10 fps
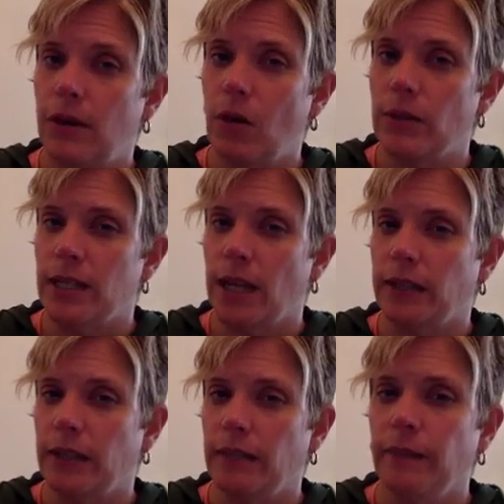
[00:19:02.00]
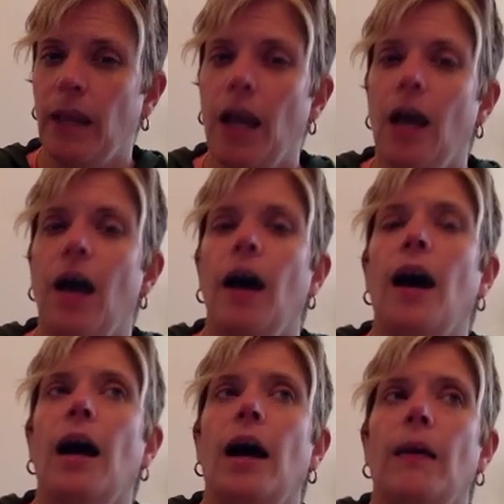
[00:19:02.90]
always kindly,
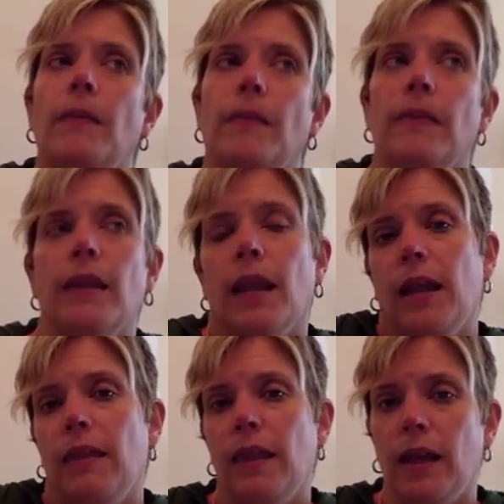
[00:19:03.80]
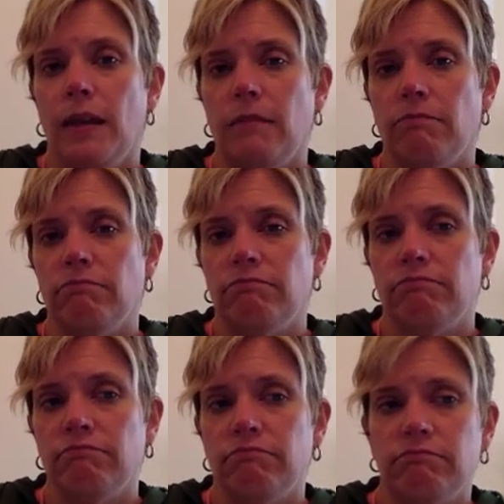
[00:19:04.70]
and then
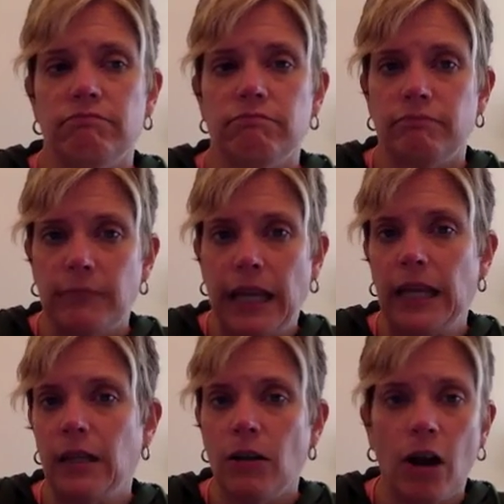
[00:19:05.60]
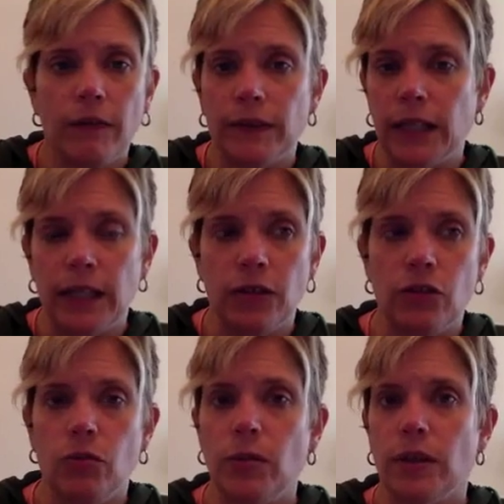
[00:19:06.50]
hand it off and they can
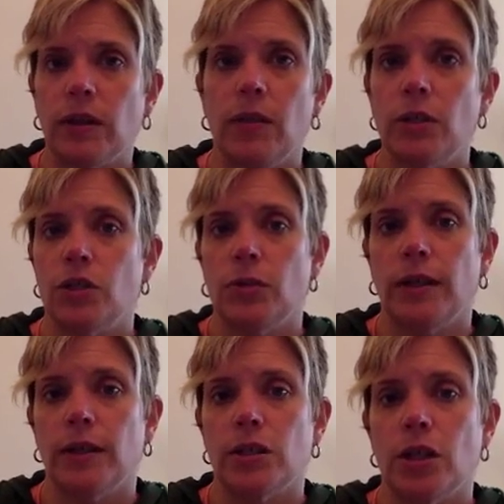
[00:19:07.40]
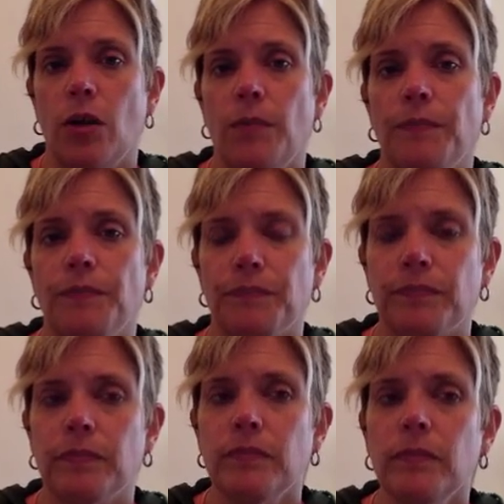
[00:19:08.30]
do what they wish with it. So
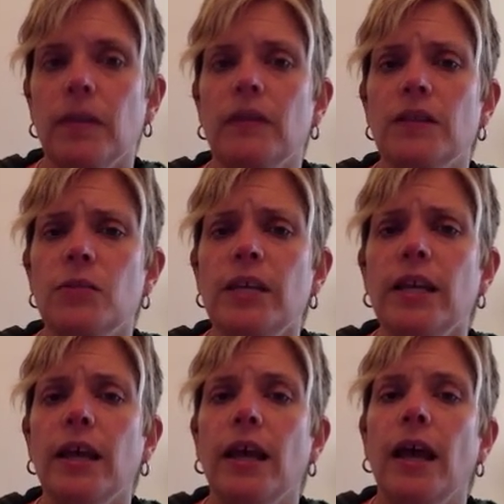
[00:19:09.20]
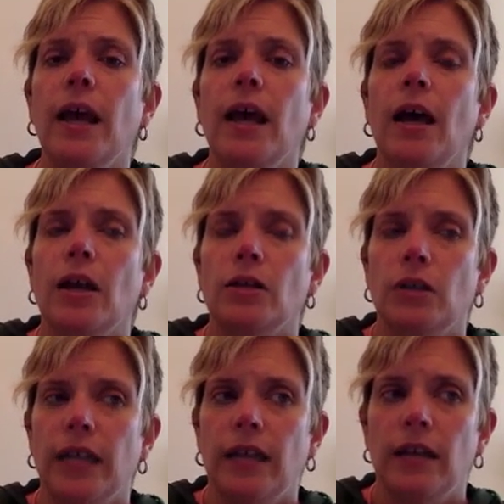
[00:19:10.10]
this week,
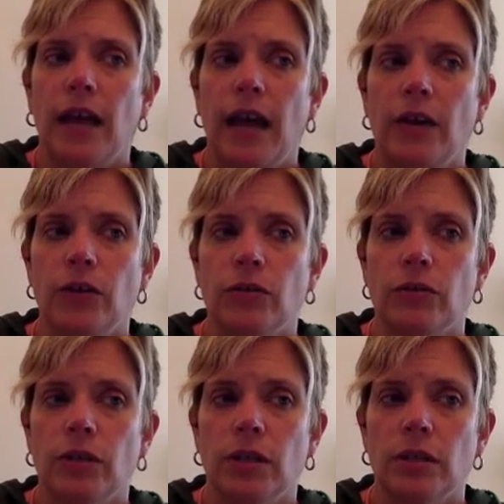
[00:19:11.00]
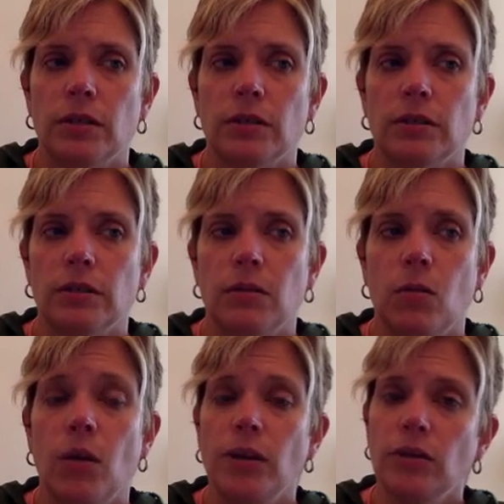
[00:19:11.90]
look at
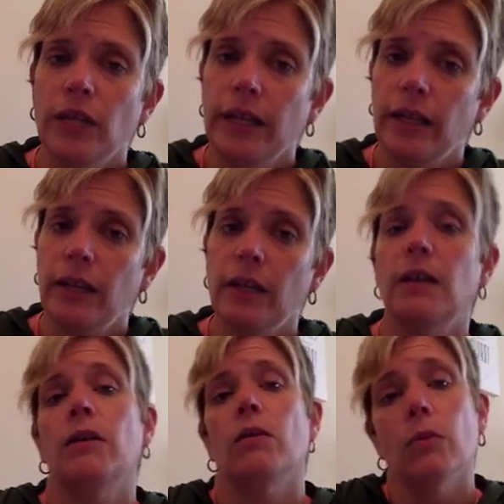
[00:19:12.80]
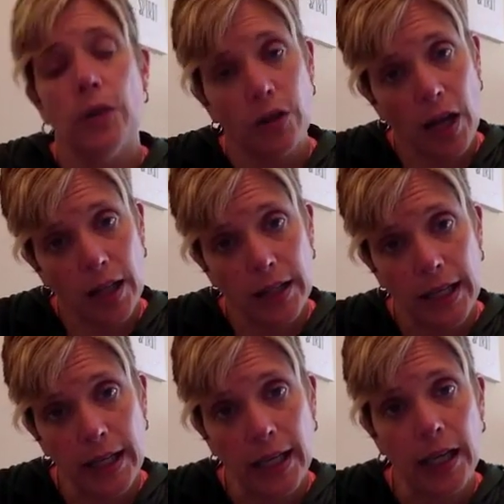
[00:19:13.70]
what you're liking, what you're not
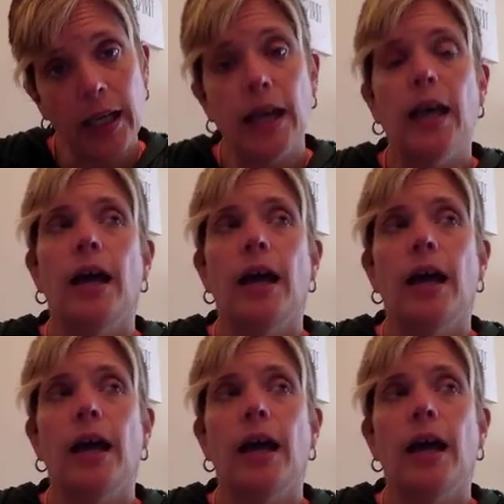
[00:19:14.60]
liking,